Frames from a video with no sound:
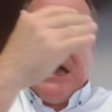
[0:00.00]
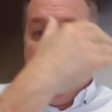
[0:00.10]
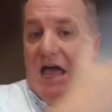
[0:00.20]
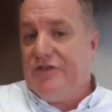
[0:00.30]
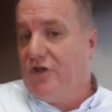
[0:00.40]

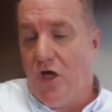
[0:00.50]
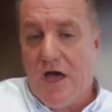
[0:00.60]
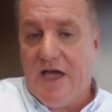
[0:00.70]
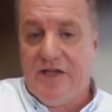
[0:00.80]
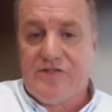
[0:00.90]

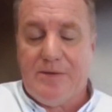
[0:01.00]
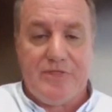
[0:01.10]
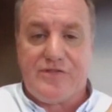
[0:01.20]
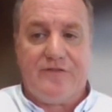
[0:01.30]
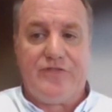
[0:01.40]
underlies some of
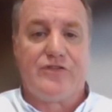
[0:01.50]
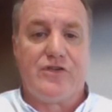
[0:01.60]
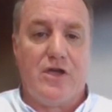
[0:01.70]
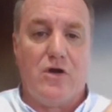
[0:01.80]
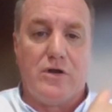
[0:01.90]
the stuff that's
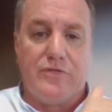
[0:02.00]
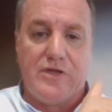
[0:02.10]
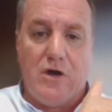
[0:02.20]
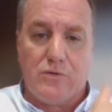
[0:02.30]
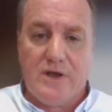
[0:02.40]
going on
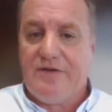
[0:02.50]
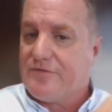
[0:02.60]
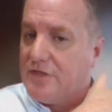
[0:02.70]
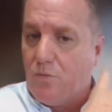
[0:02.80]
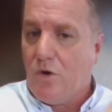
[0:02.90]
the alt
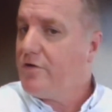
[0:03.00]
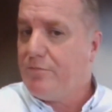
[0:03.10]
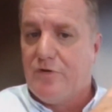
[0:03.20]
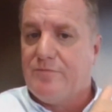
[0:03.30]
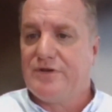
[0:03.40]
left and the woke
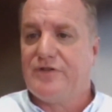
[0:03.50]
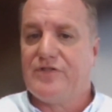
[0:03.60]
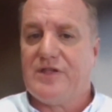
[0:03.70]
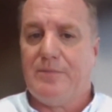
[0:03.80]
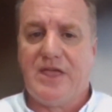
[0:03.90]
movement
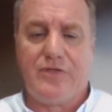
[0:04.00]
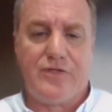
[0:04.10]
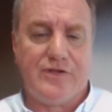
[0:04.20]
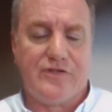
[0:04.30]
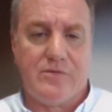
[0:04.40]
and some of the other
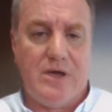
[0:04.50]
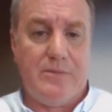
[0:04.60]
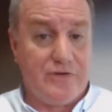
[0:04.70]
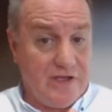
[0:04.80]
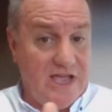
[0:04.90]
things at the
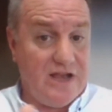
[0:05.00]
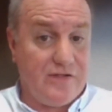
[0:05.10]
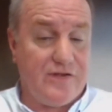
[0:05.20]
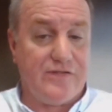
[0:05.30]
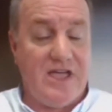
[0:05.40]
moment. And again,
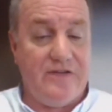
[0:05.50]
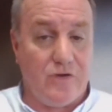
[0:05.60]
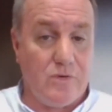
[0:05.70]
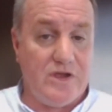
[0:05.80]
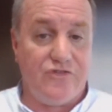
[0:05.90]
as I say, if
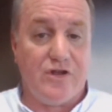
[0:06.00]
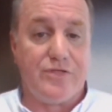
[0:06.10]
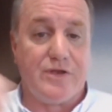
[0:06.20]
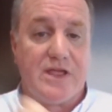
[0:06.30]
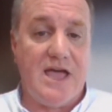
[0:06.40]
you read
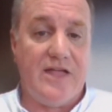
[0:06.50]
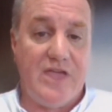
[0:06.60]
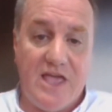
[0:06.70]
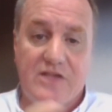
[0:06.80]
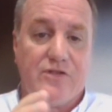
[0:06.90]
Jonathan Cahn's
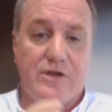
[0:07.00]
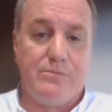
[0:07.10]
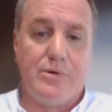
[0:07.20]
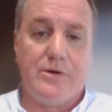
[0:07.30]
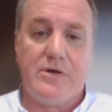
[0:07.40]
excellent
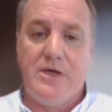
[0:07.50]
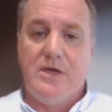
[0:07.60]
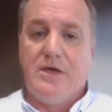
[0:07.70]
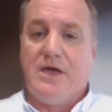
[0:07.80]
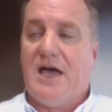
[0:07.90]
book,
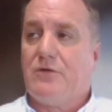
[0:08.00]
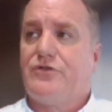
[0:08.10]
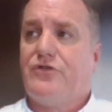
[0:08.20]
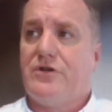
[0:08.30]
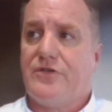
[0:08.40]

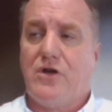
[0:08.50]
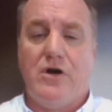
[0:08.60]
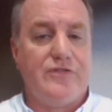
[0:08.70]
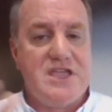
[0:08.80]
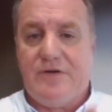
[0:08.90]
Return of the
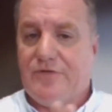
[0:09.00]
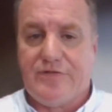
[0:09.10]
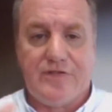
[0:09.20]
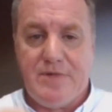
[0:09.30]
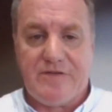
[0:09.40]
Gods, he covers
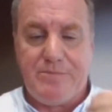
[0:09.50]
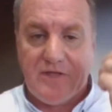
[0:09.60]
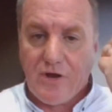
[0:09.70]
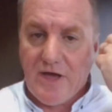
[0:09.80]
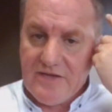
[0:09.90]
this much better
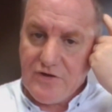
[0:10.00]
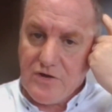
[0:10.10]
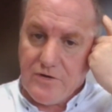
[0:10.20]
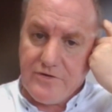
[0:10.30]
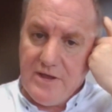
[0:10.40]
than I ever could.